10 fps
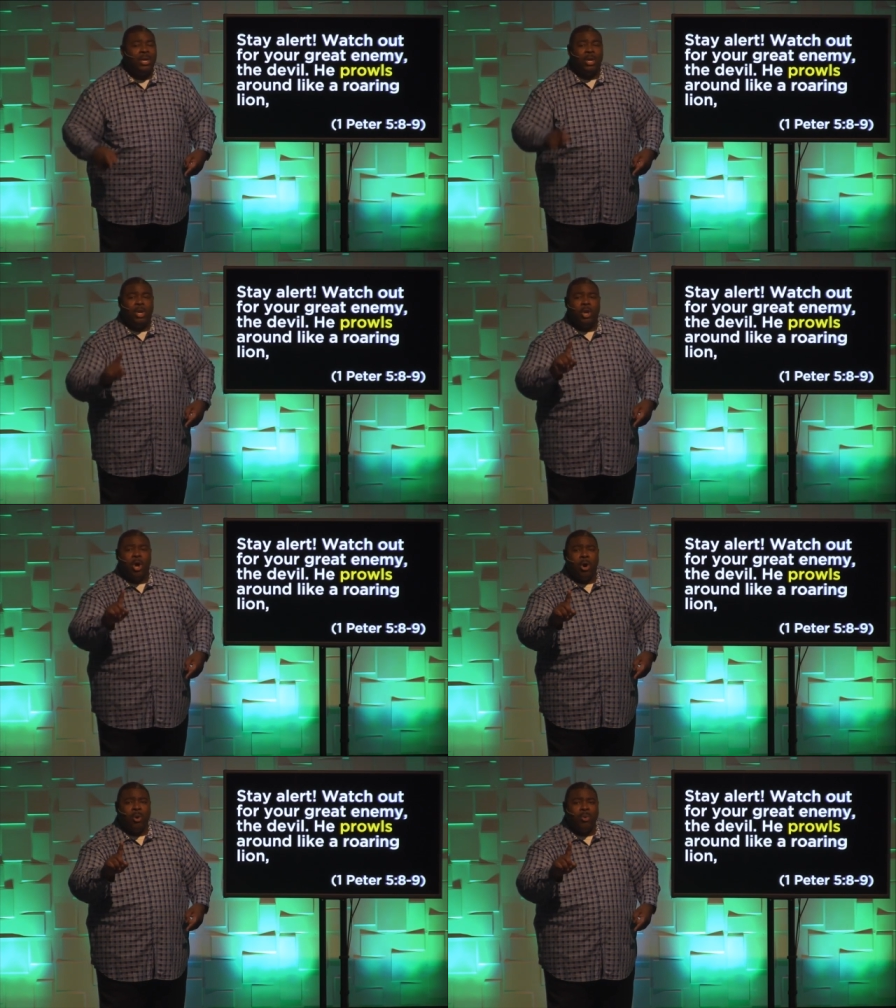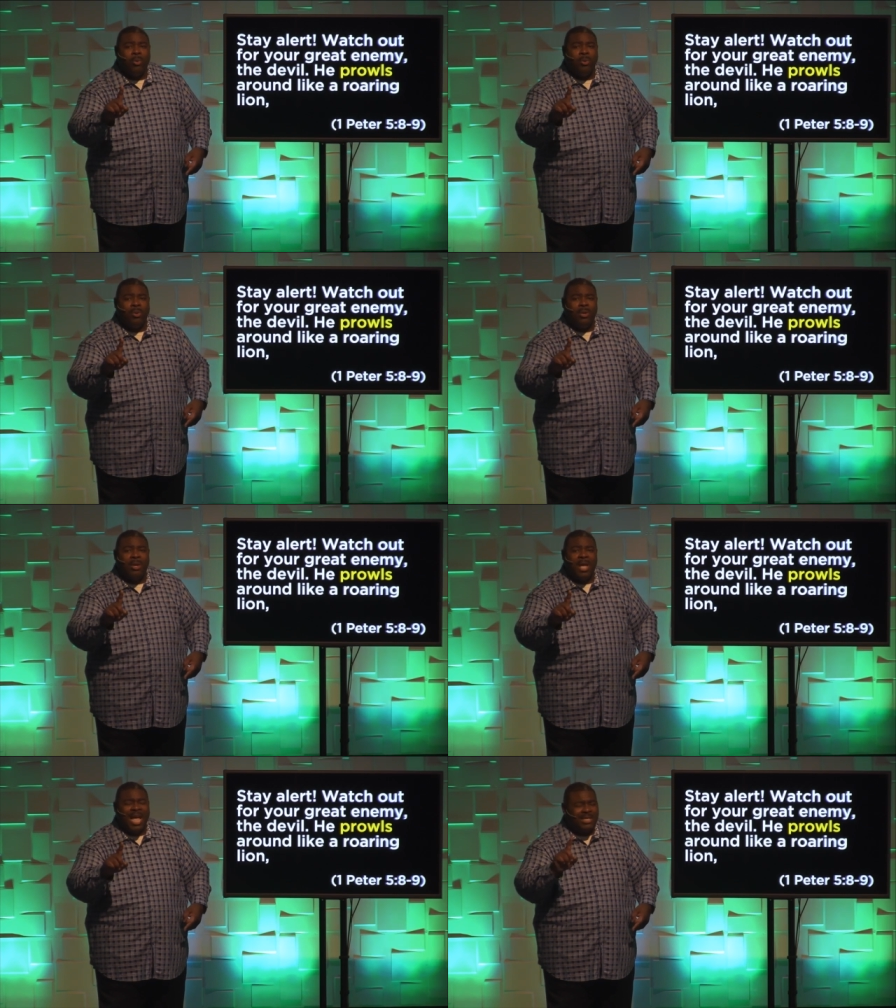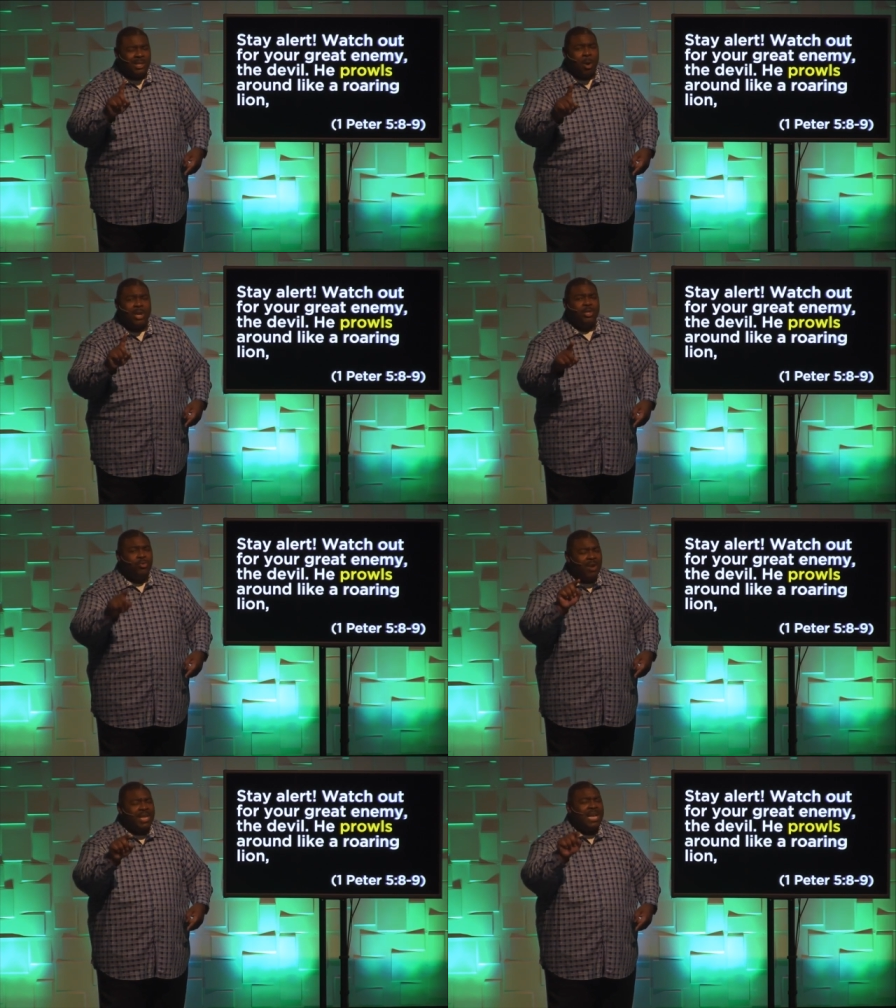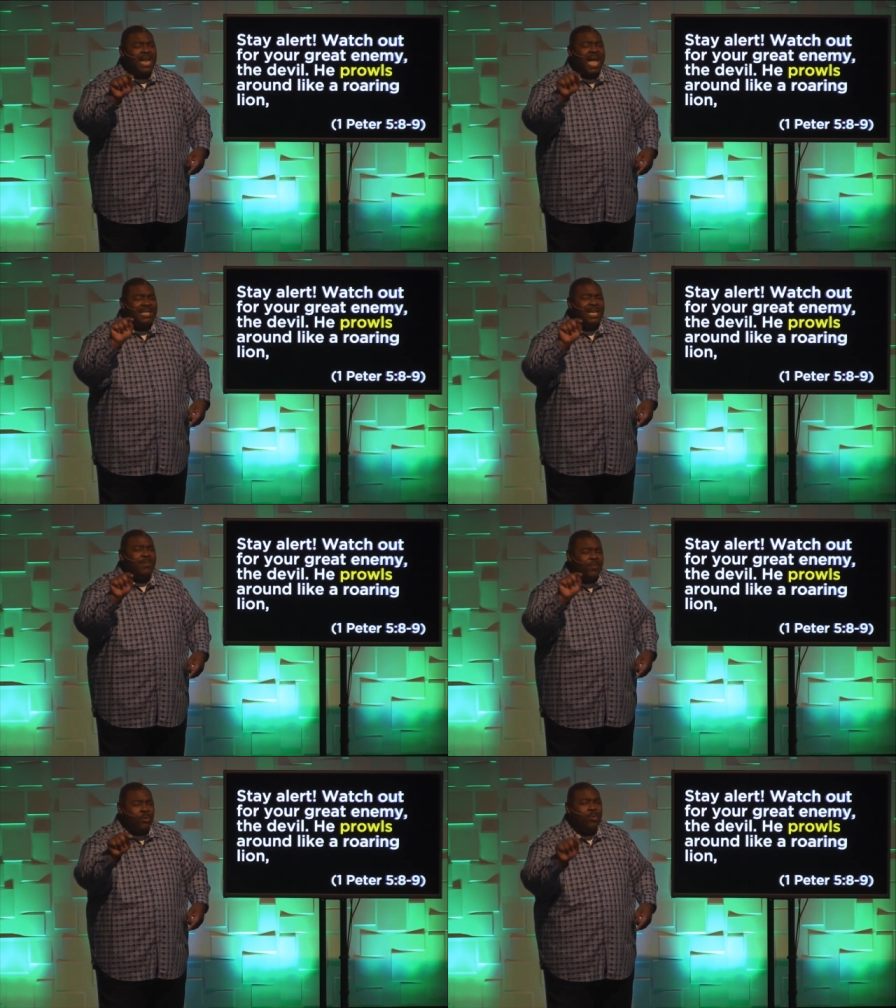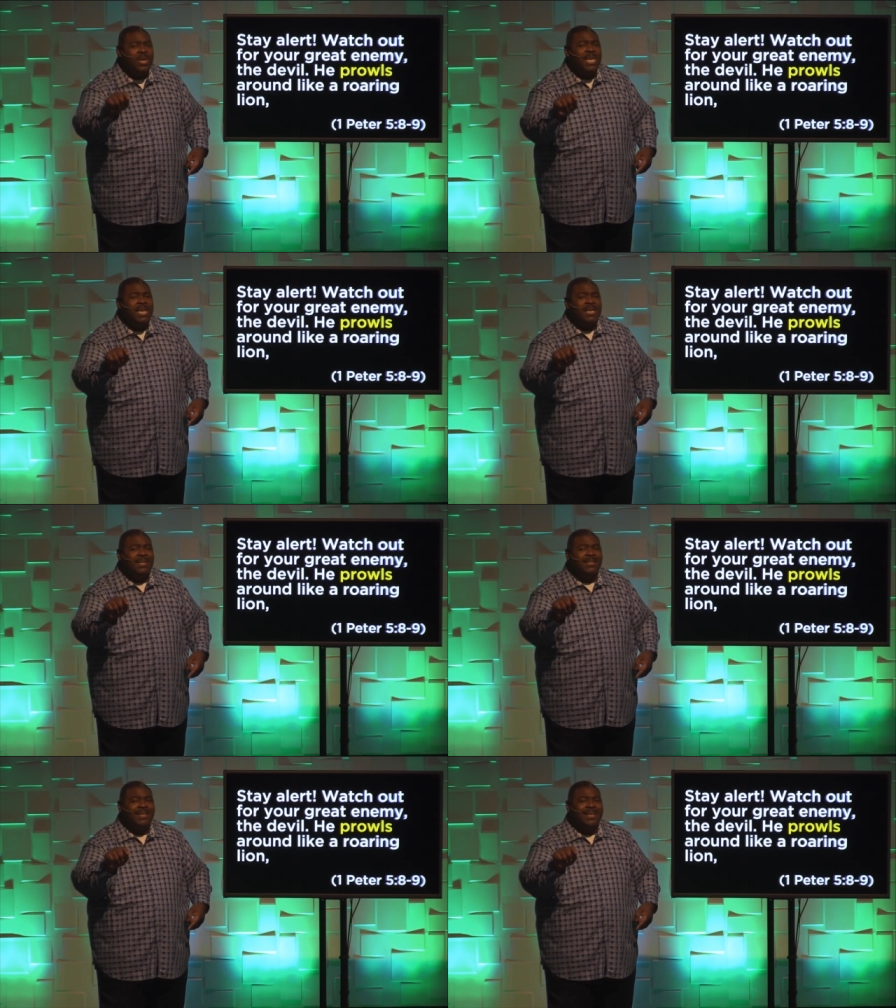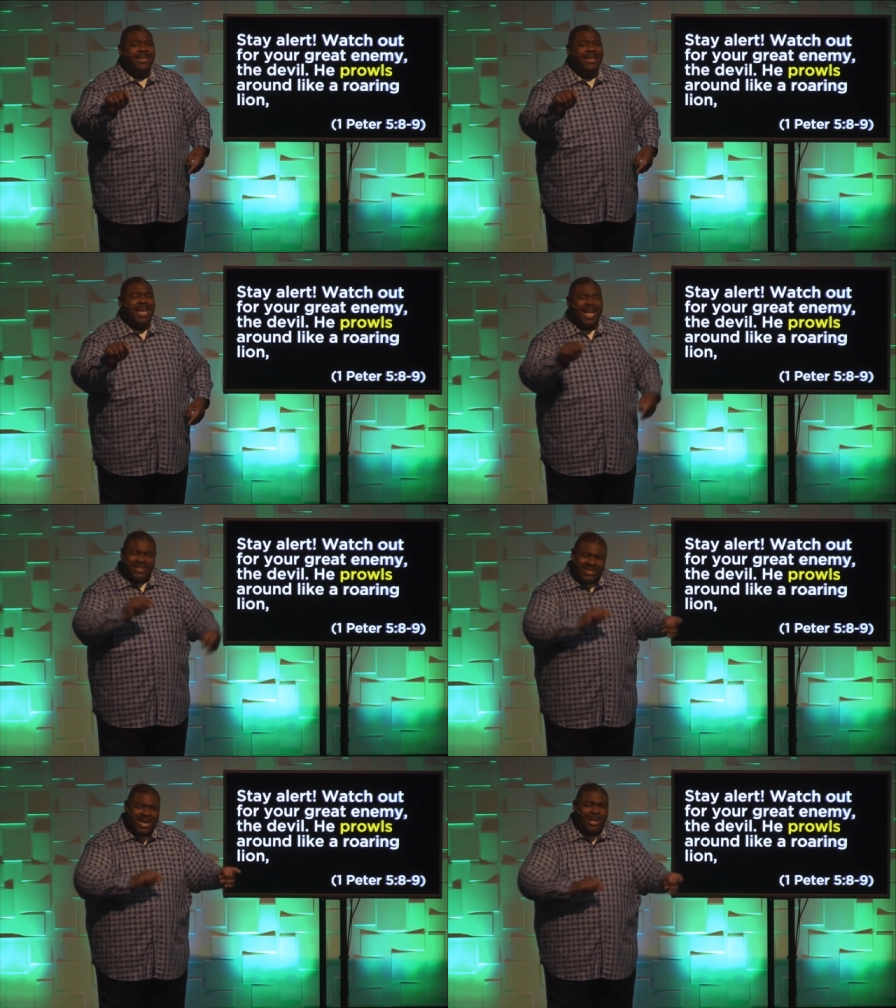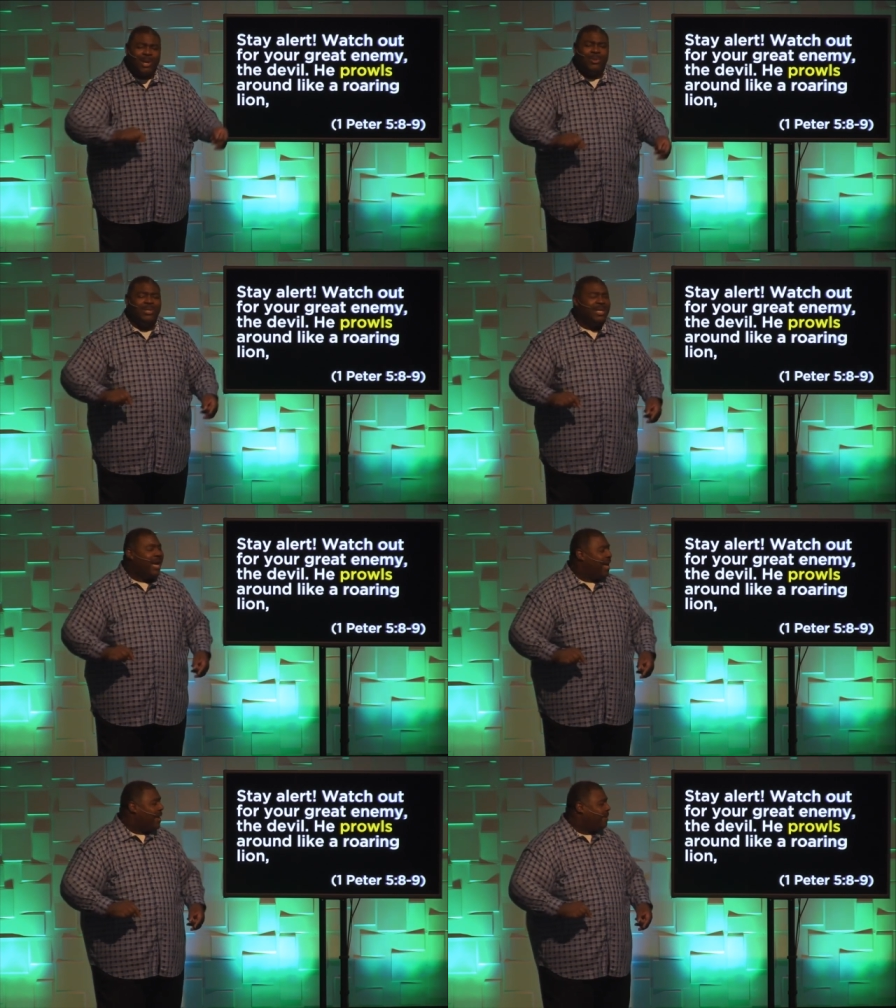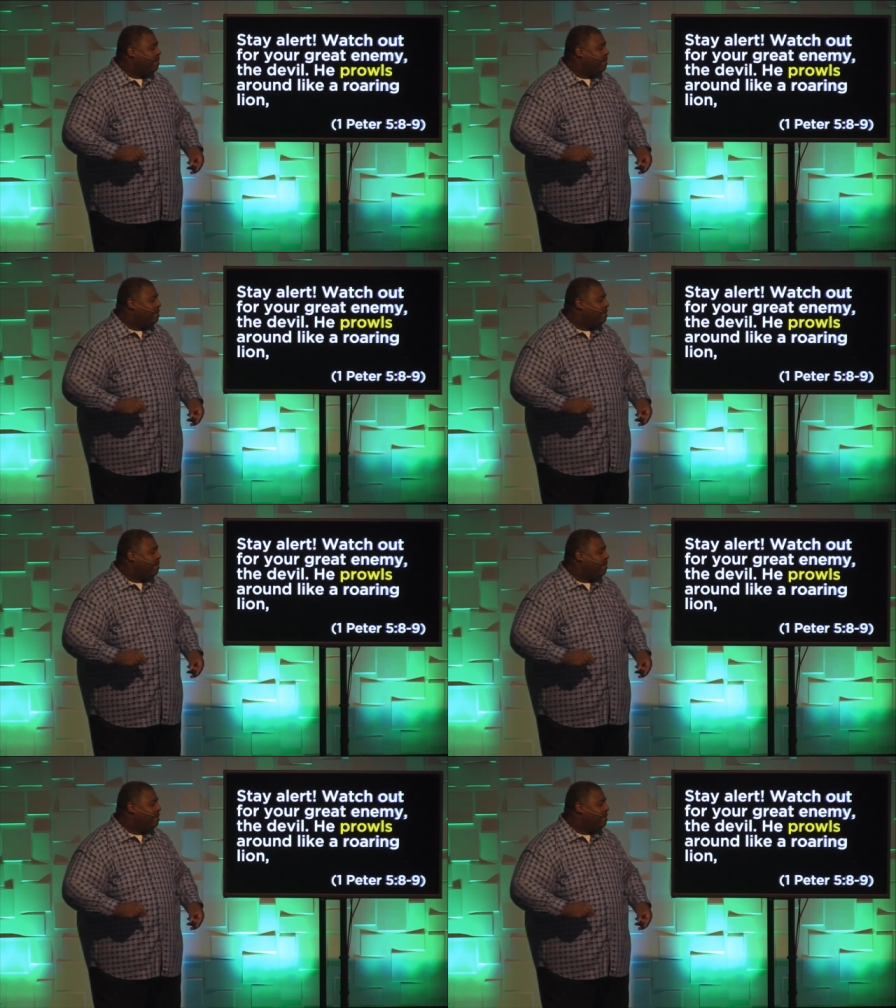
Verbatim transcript: No, as long as you recognize him for who he is and stay close to God.